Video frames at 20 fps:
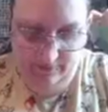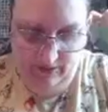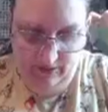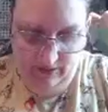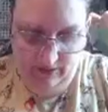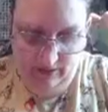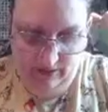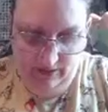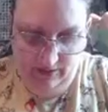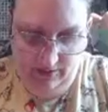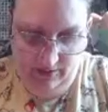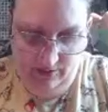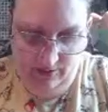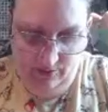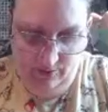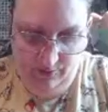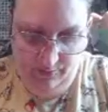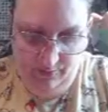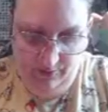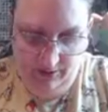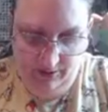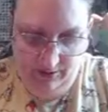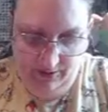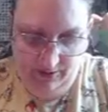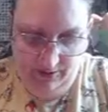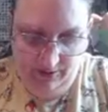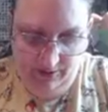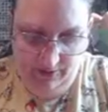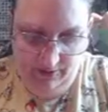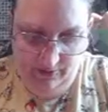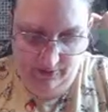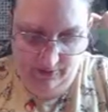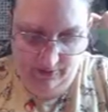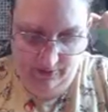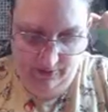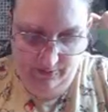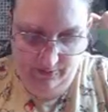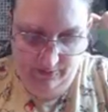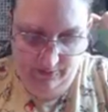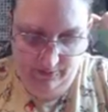I hope not, dear.
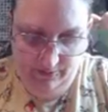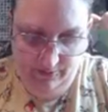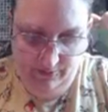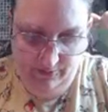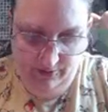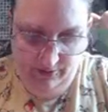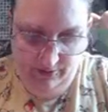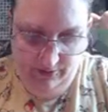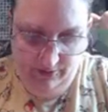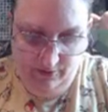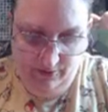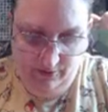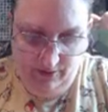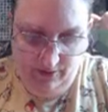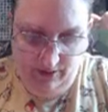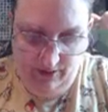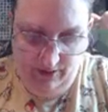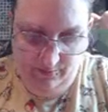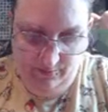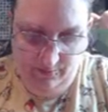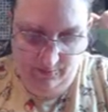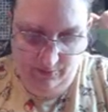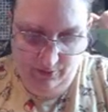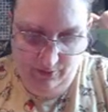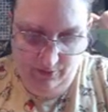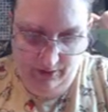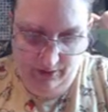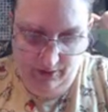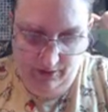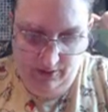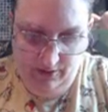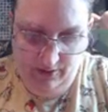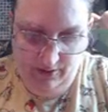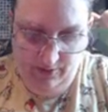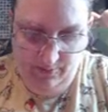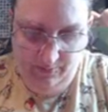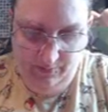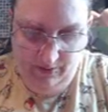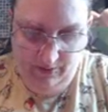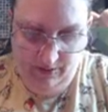Y'all, I am burning
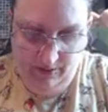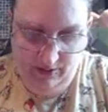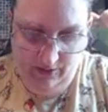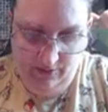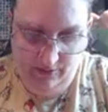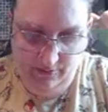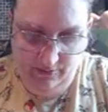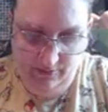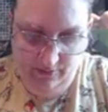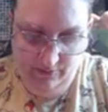up in here.